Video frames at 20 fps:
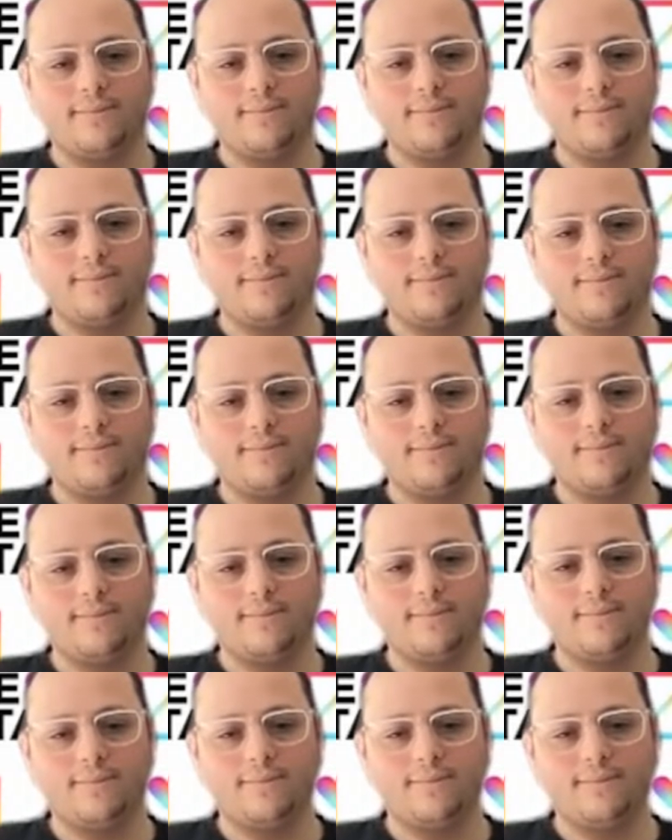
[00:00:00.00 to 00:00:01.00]

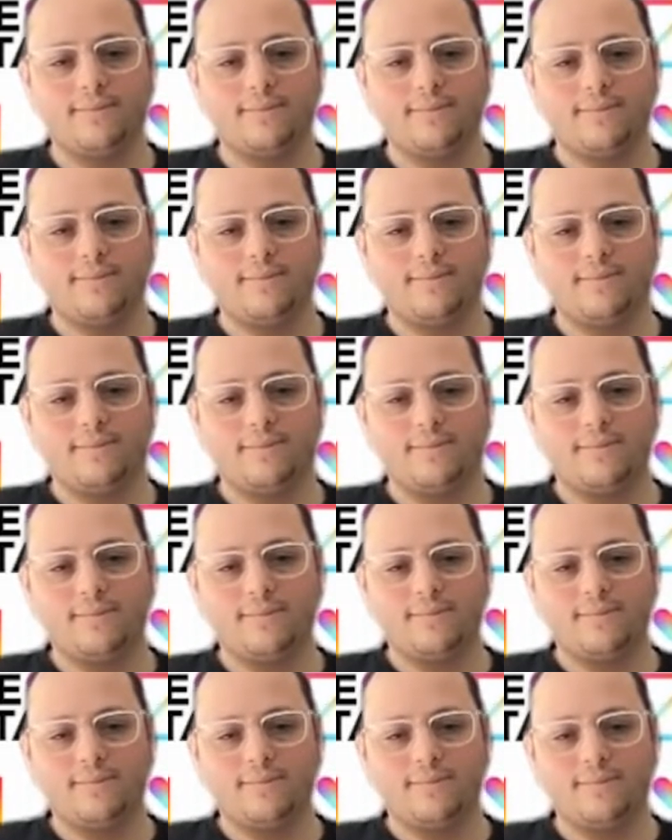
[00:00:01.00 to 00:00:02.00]

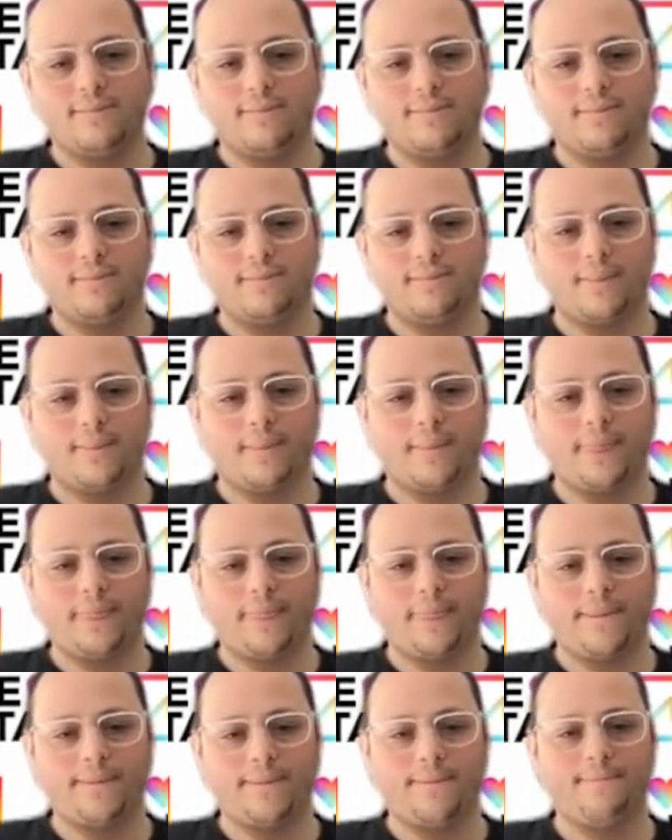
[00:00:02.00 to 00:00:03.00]

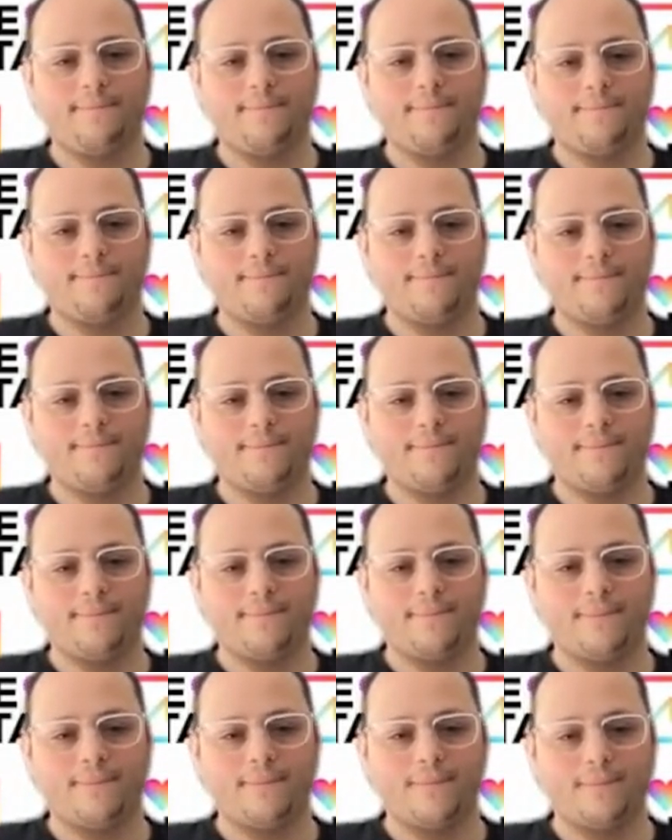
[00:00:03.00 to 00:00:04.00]

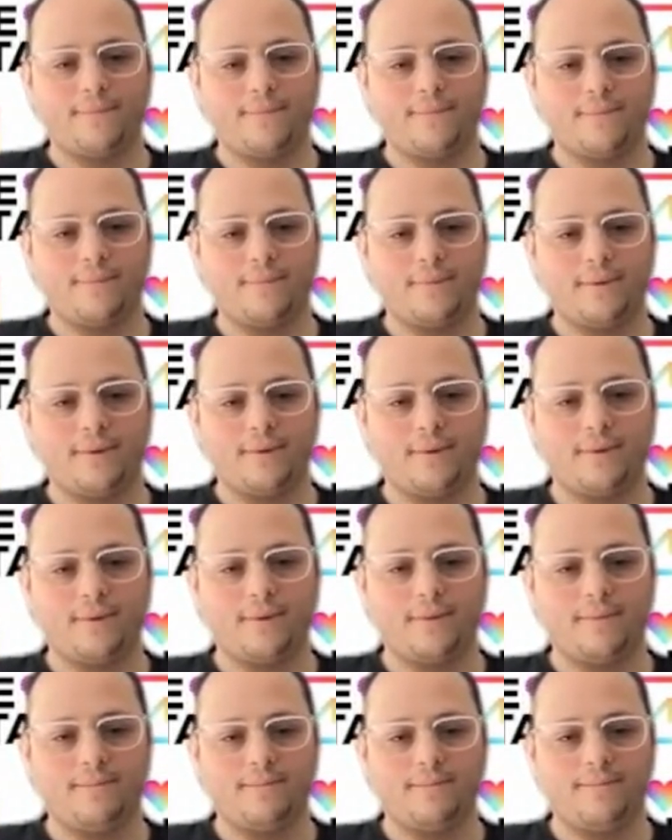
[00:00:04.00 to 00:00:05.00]

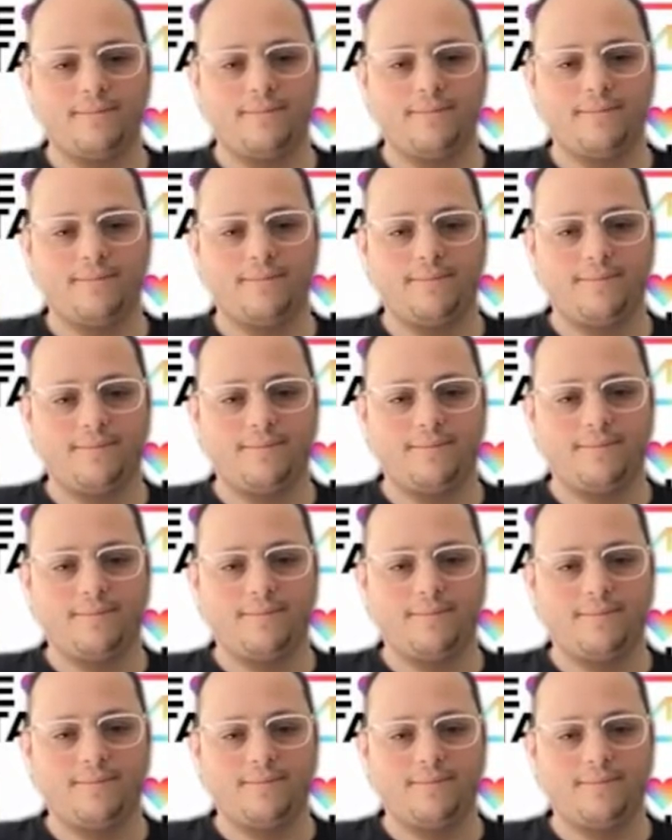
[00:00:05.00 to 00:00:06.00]
No words are spoken by the person on screen.